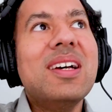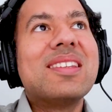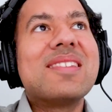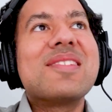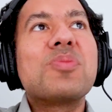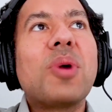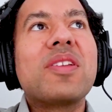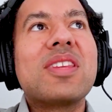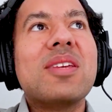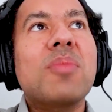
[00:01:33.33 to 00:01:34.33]
This is one
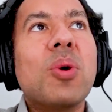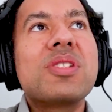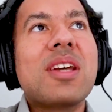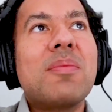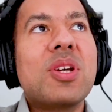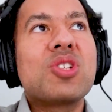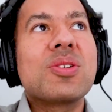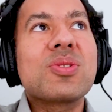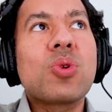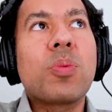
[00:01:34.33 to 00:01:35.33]
of the most
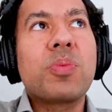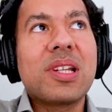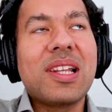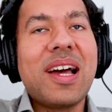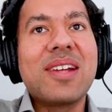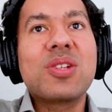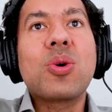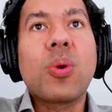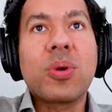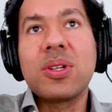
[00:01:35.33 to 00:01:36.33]
ambitious corporate-led
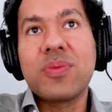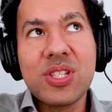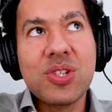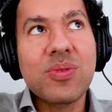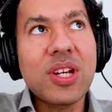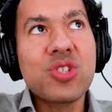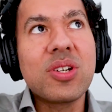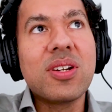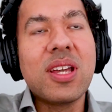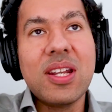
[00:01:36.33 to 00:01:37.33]
coral
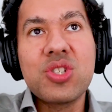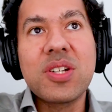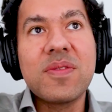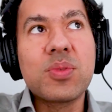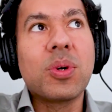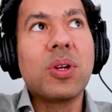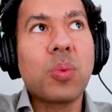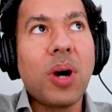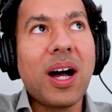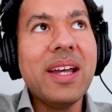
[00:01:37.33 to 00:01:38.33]
restoration initiatives
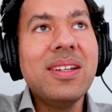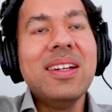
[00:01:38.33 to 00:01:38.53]
worldwide.